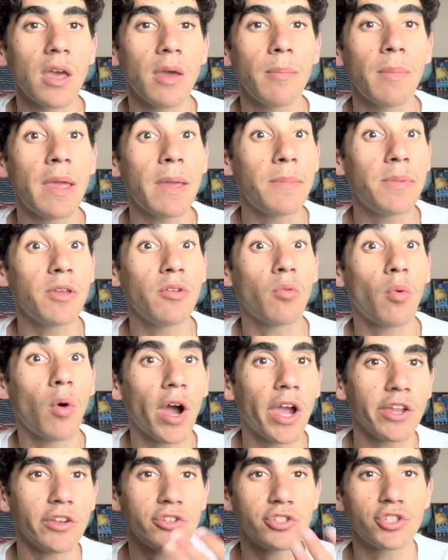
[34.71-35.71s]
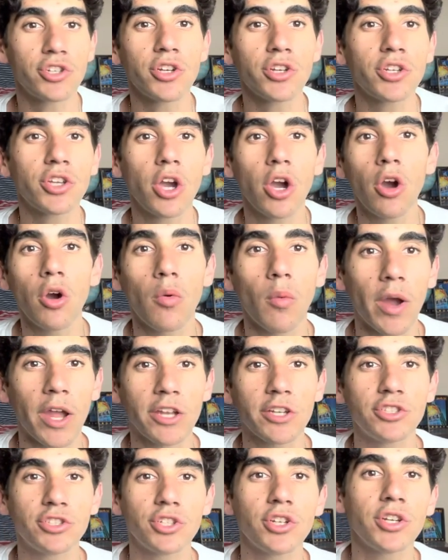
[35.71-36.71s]
maybe why you should go, why you
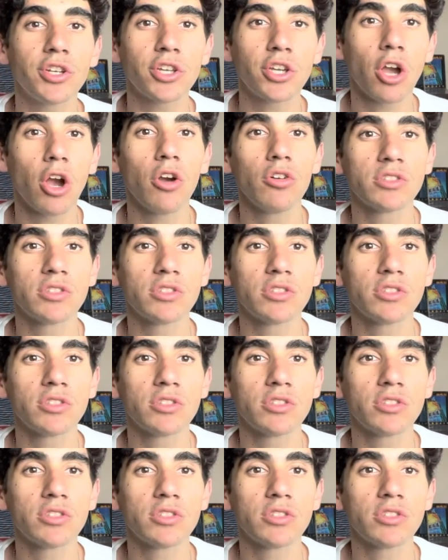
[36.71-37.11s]
shouldn't go,